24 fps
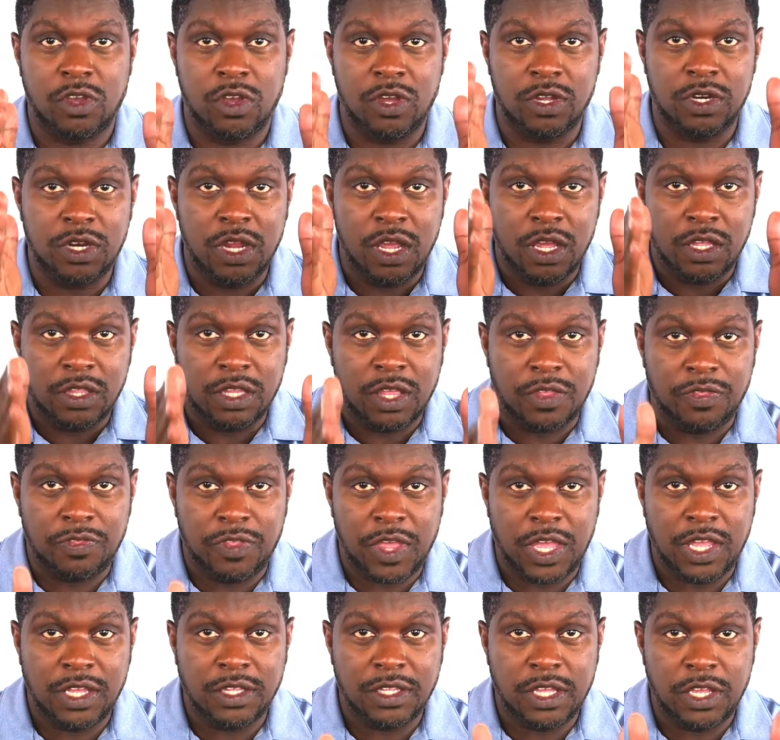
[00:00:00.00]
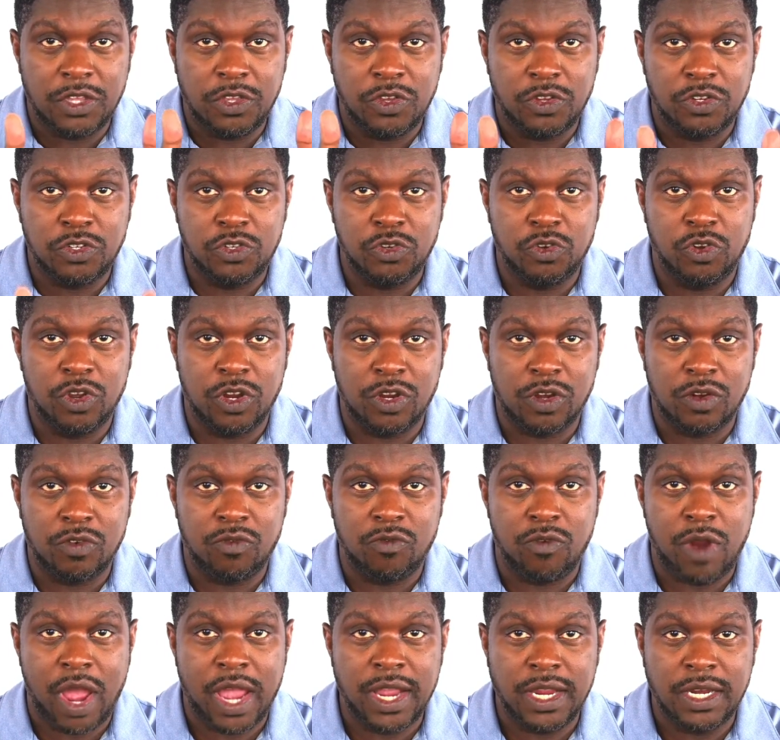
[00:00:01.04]
on the thing that you're
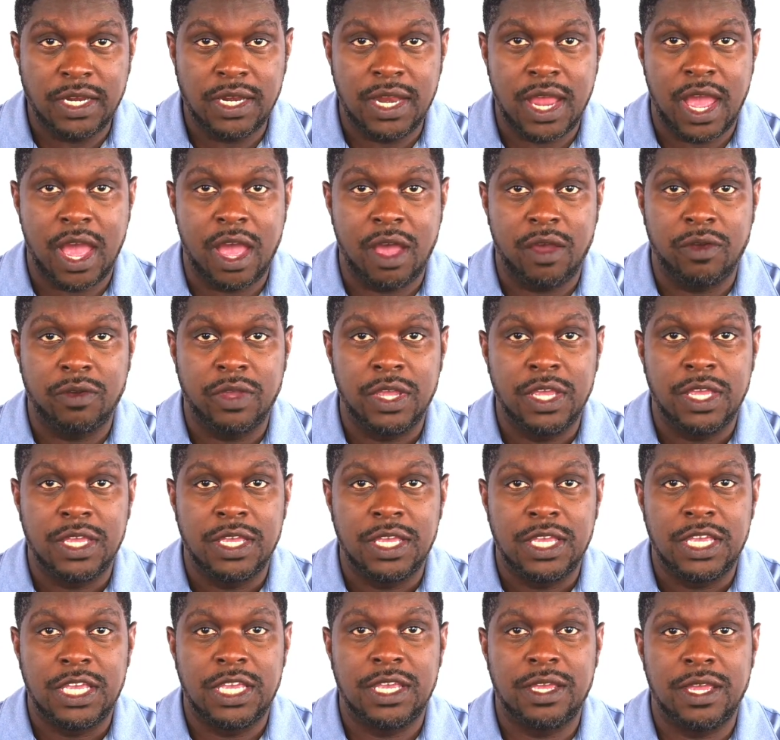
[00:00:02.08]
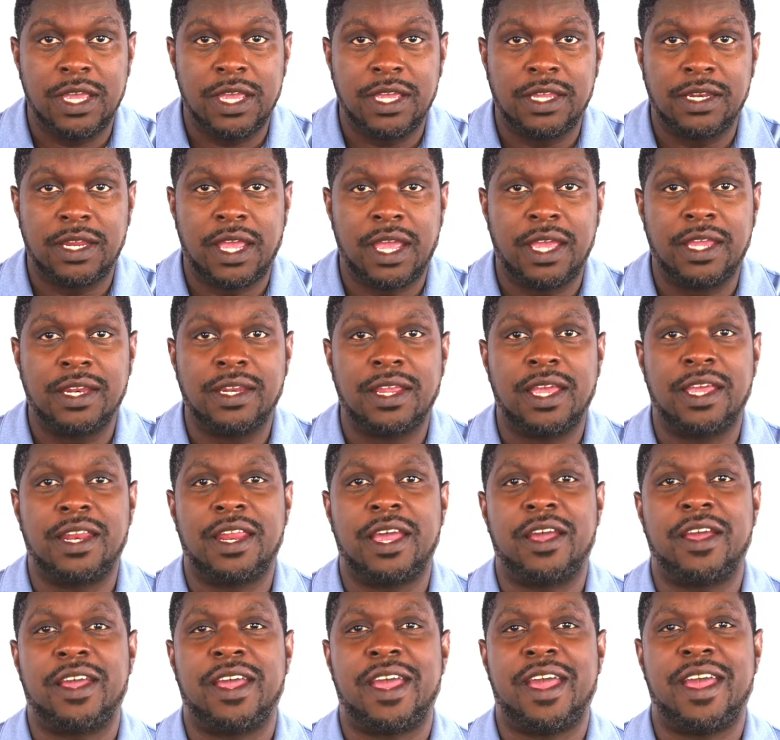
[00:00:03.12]
doing right now. And
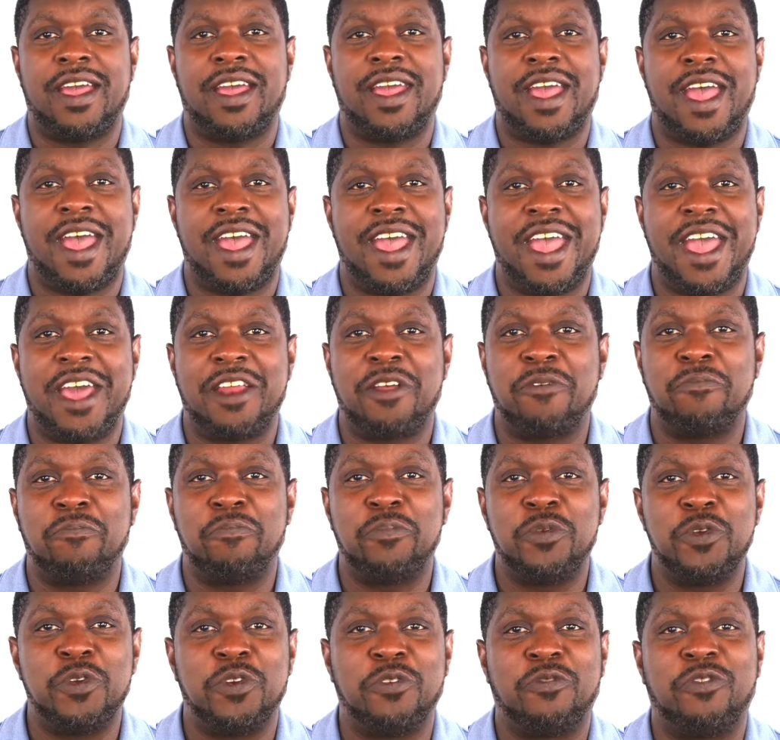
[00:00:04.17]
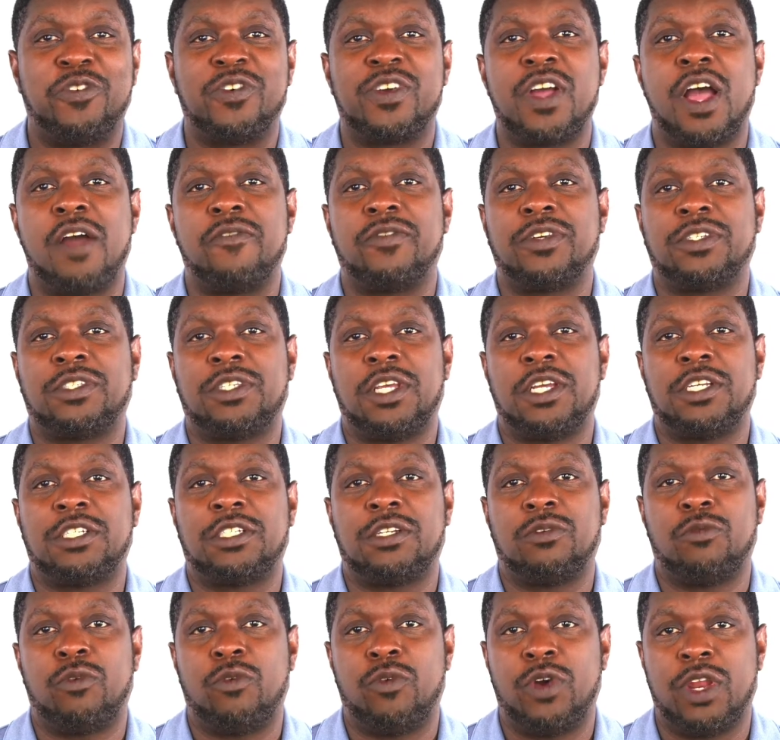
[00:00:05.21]
I had a beautiful
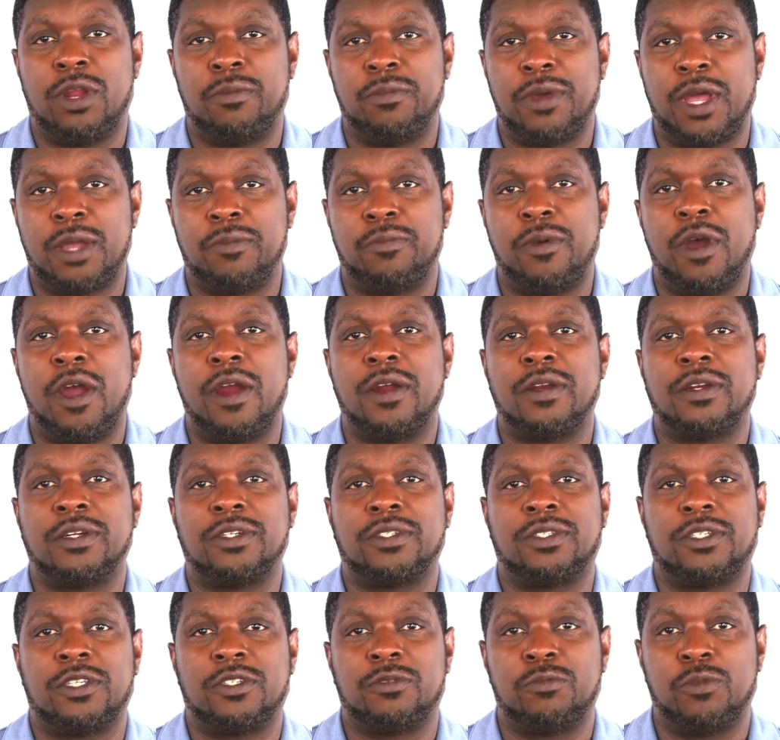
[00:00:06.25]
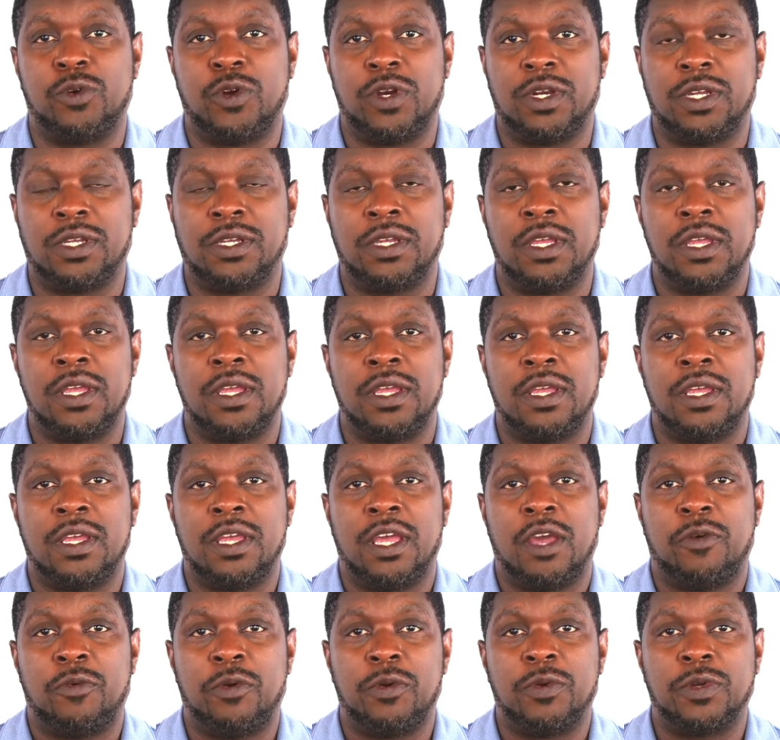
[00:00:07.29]
conversation with one of my partners this morning.
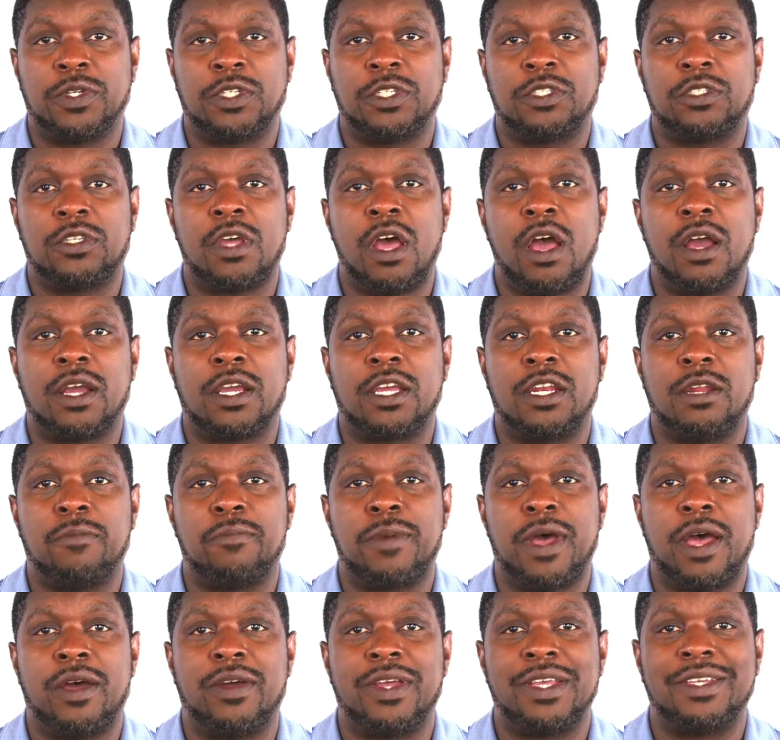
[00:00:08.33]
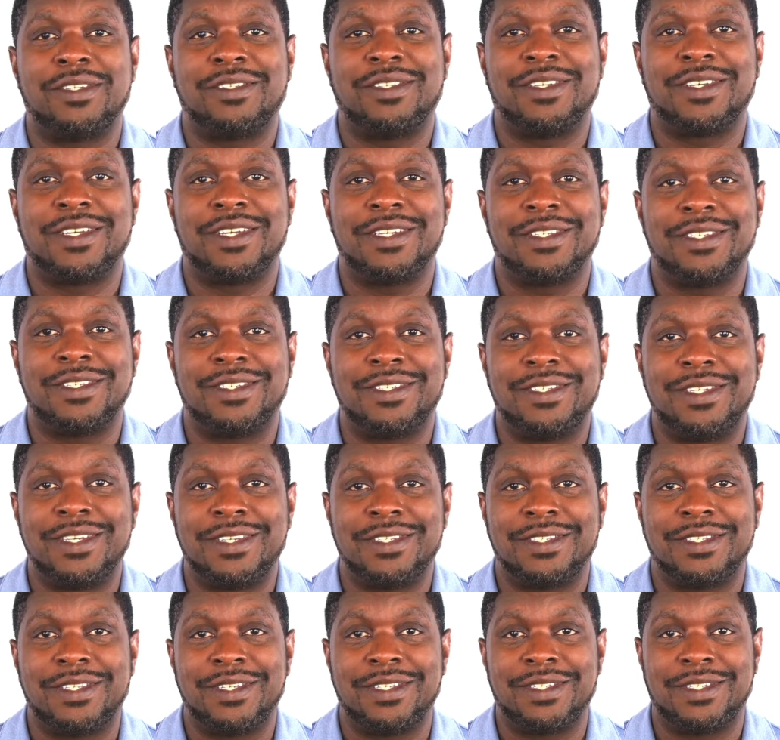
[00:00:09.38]
And we were just talking about it's the
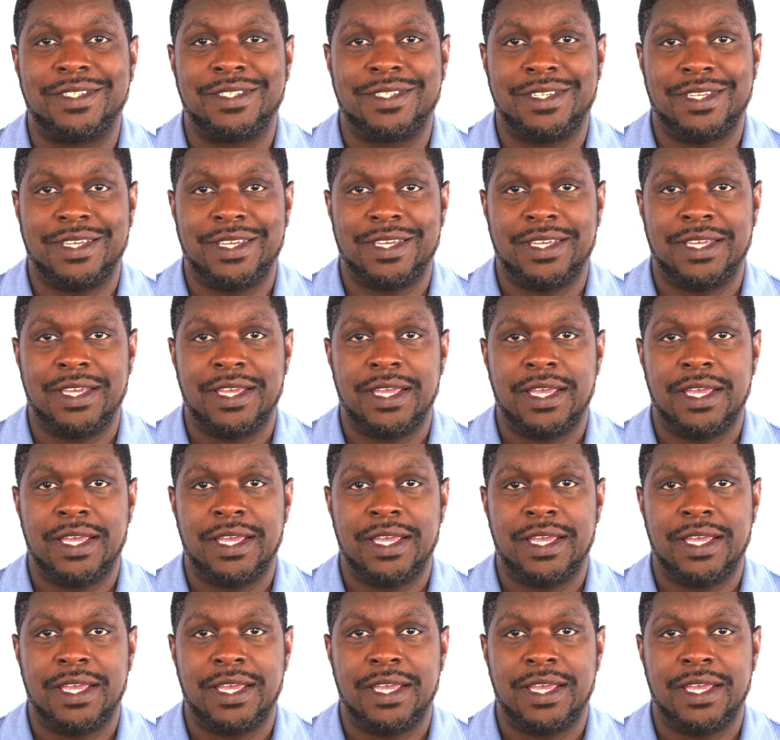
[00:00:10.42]
consistency.